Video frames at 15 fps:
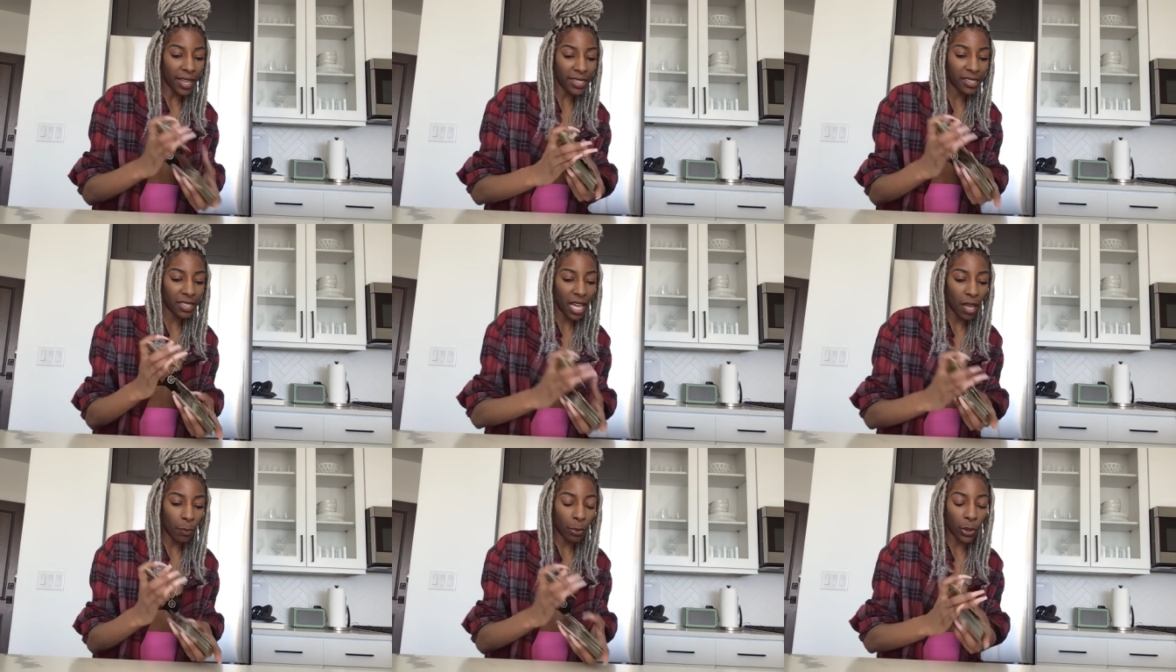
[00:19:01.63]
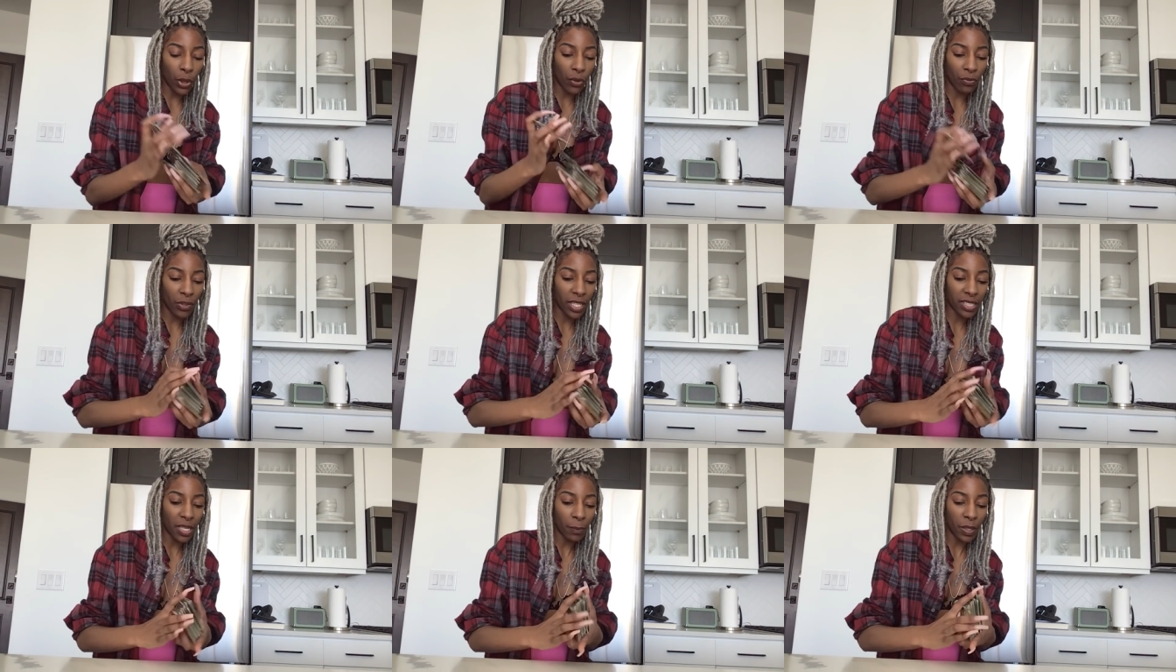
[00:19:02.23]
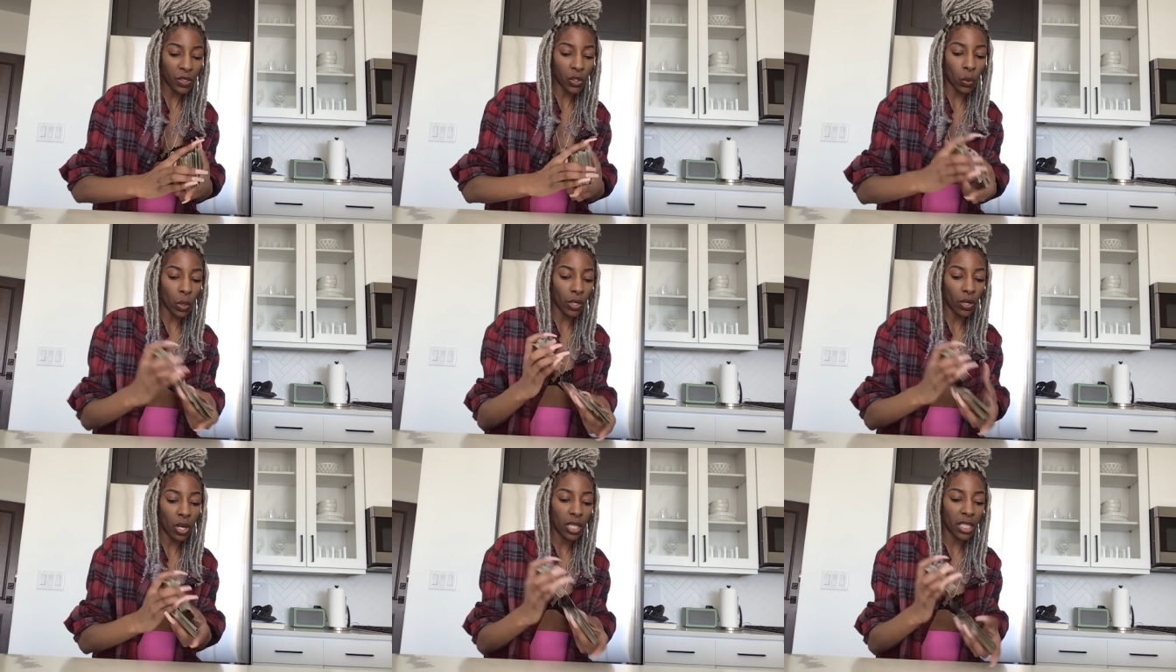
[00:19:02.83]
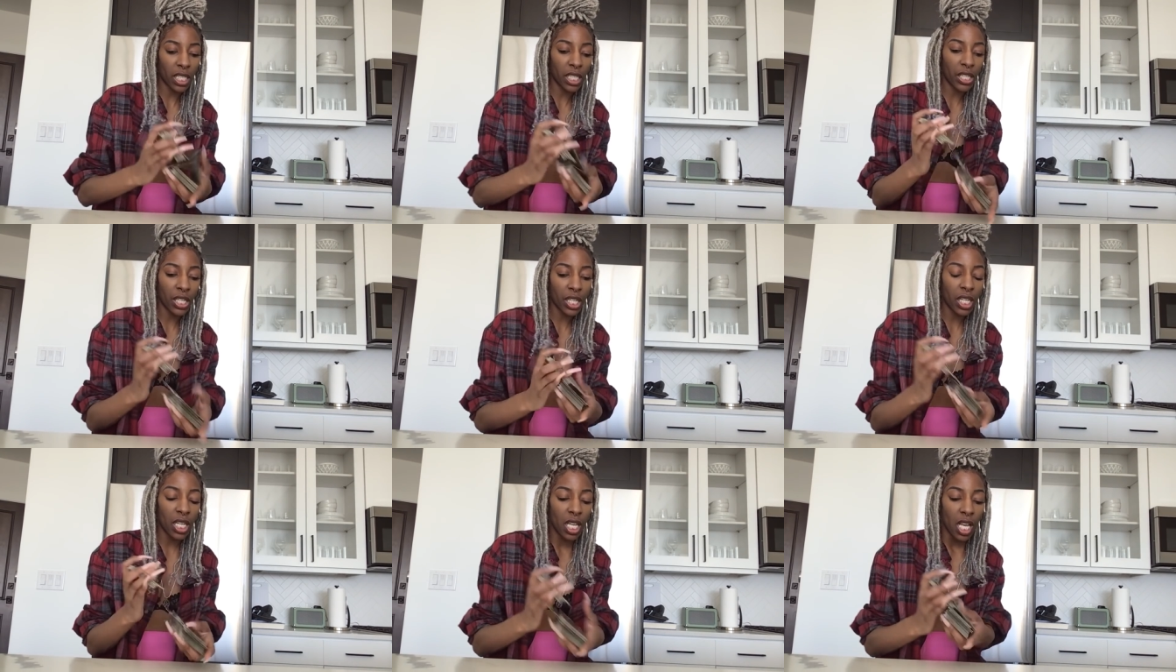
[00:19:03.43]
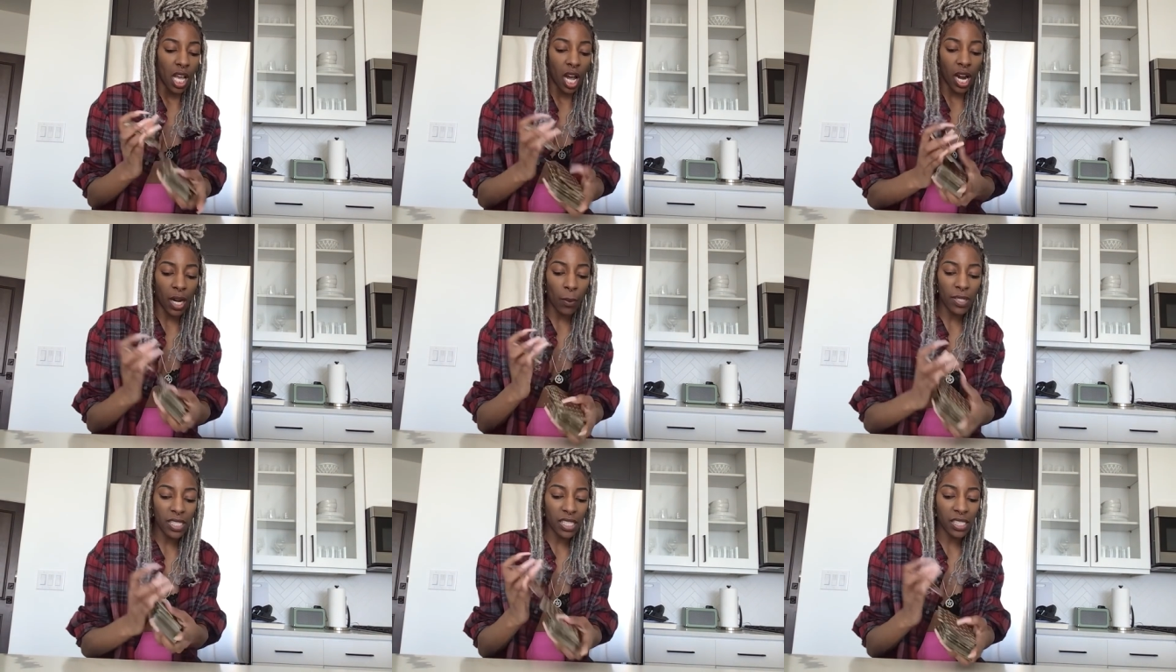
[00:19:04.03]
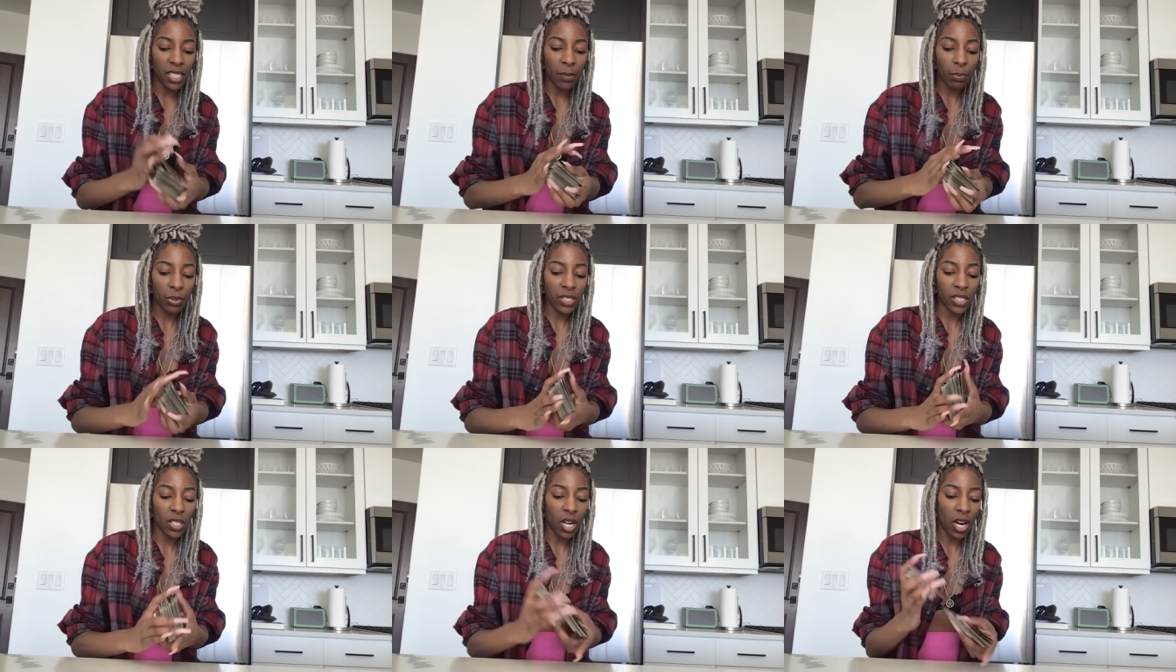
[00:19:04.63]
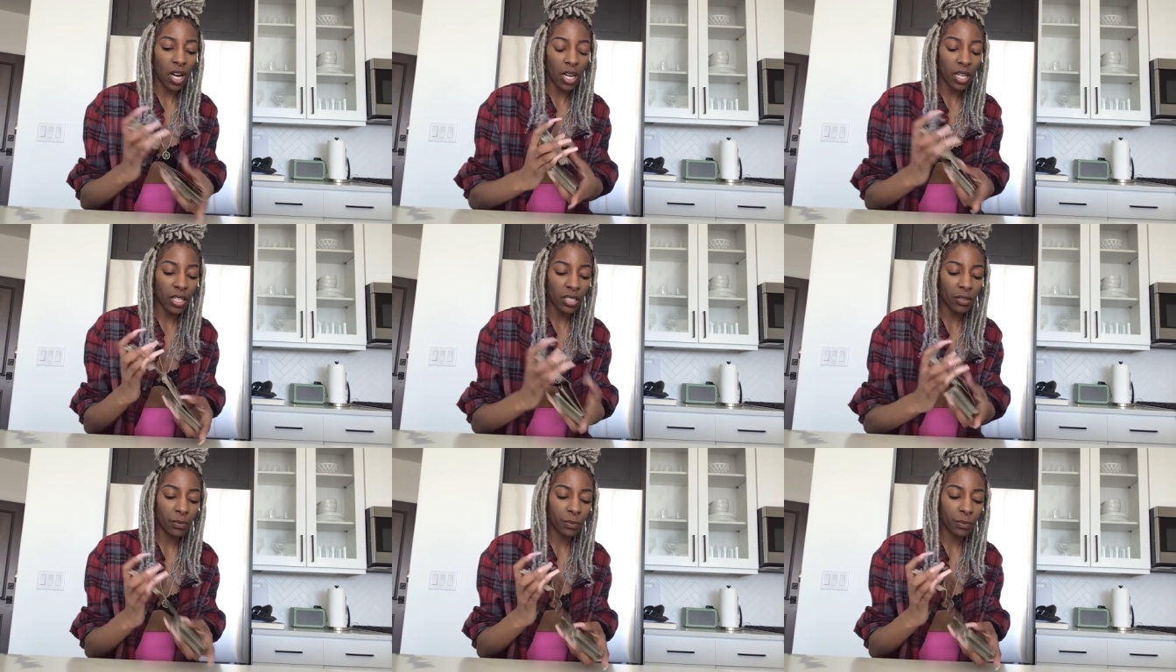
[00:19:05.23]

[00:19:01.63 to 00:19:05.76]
It's not perfect. Something's going on here. All right, what's the temperance card?